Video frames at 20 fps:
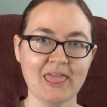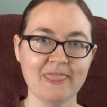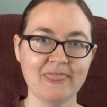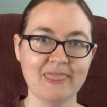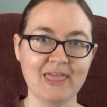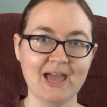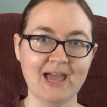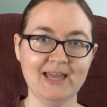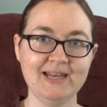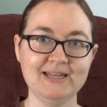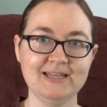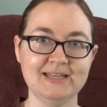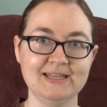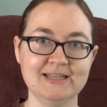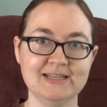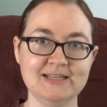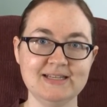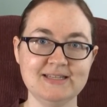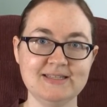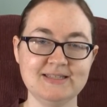that
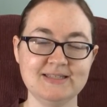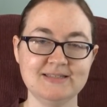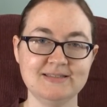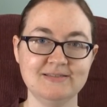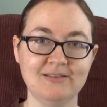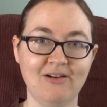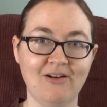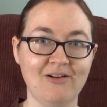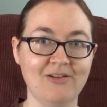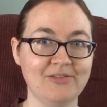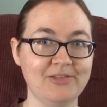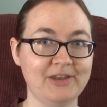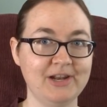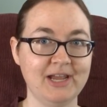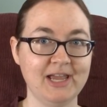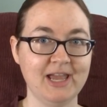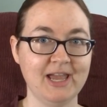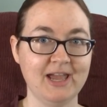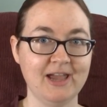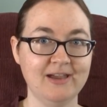is all that I
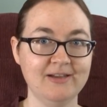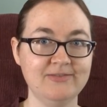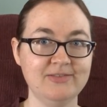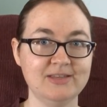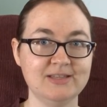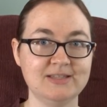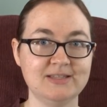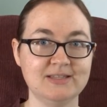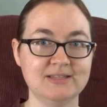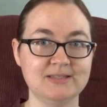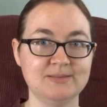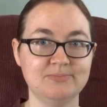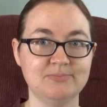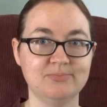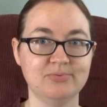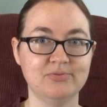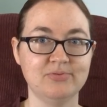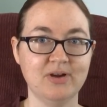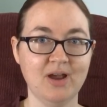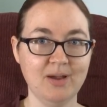have. This is
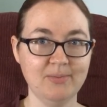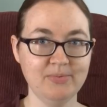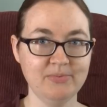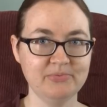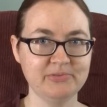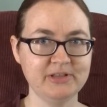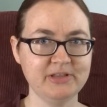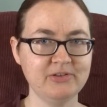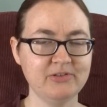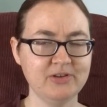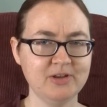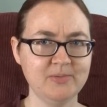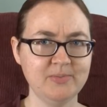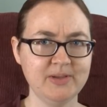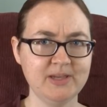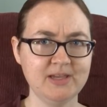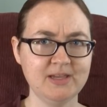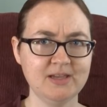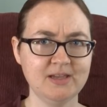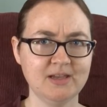probably going to
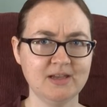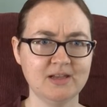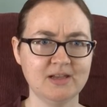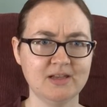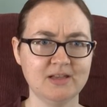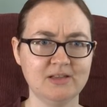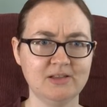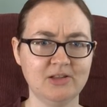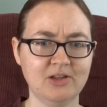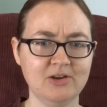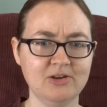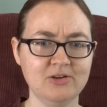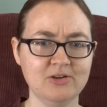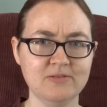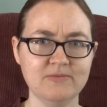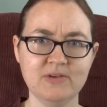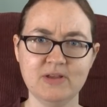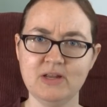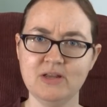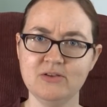be a longer
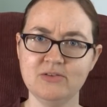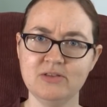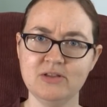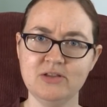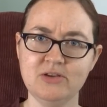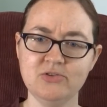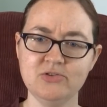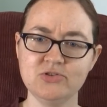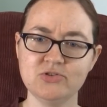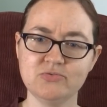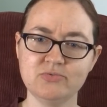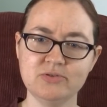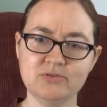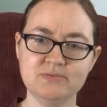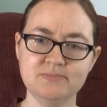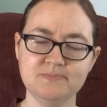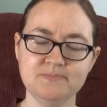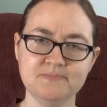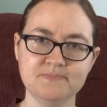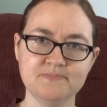video than
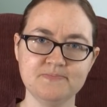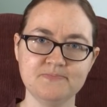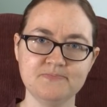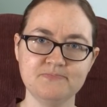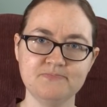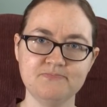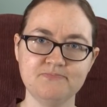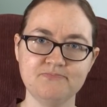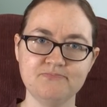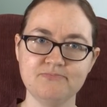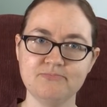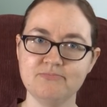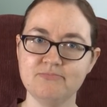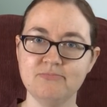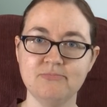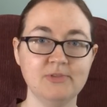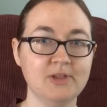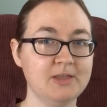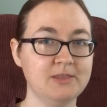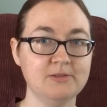usual.
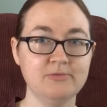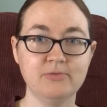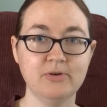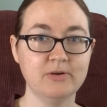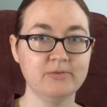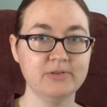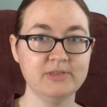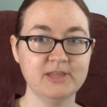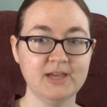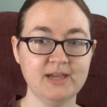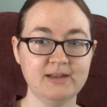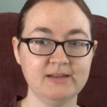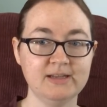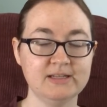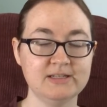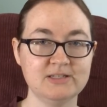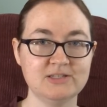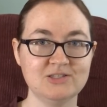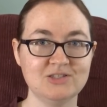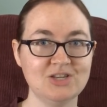Nothing wrong with that.
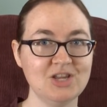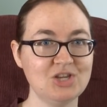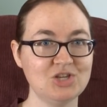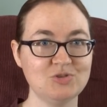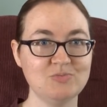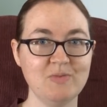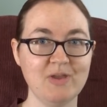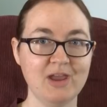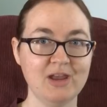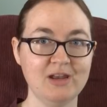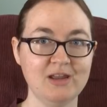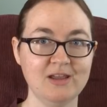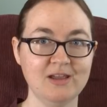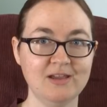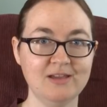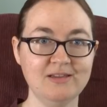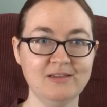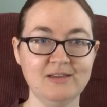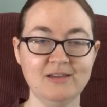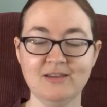It's Stitch
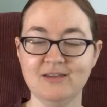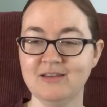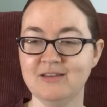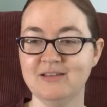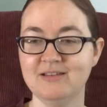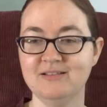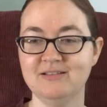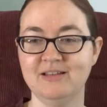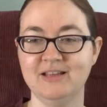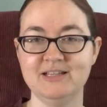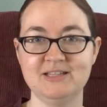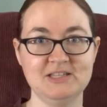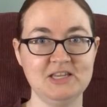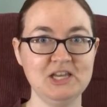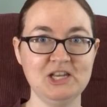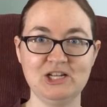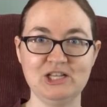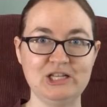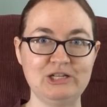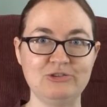Maynia. Let's
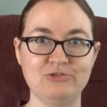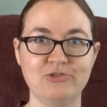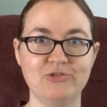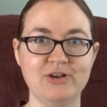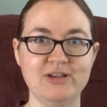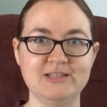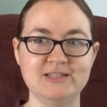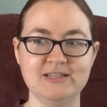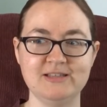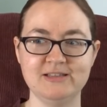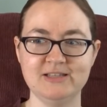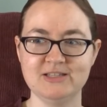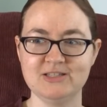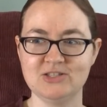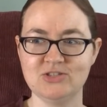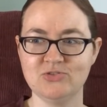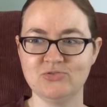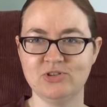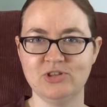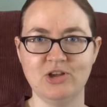get a little crazy. Let's
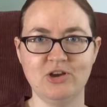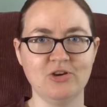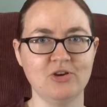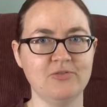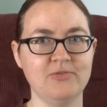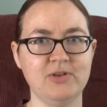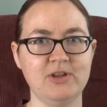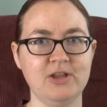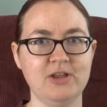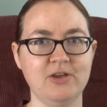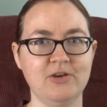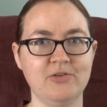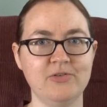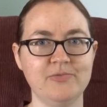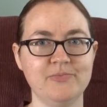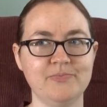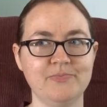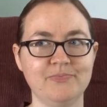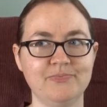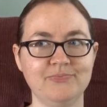do a longer video.
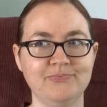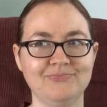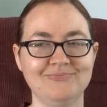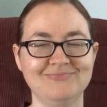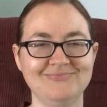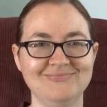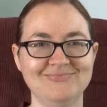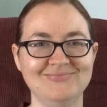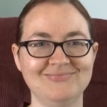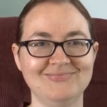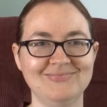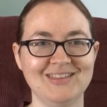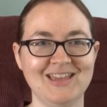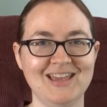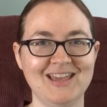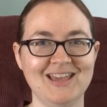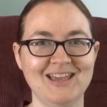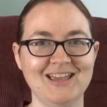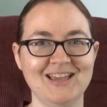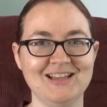
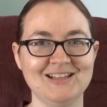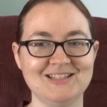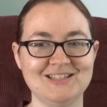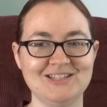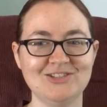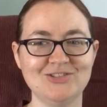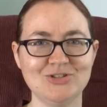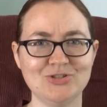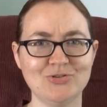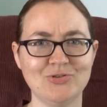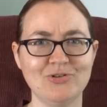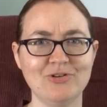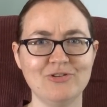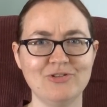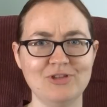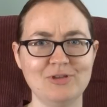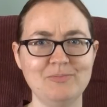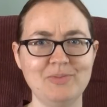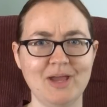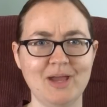It's still shorter
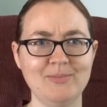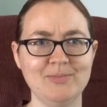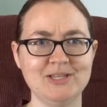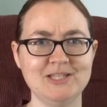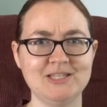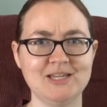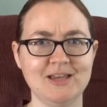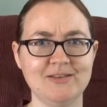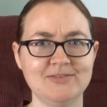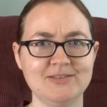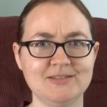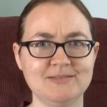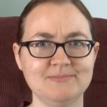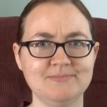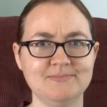than Pam and Steph's.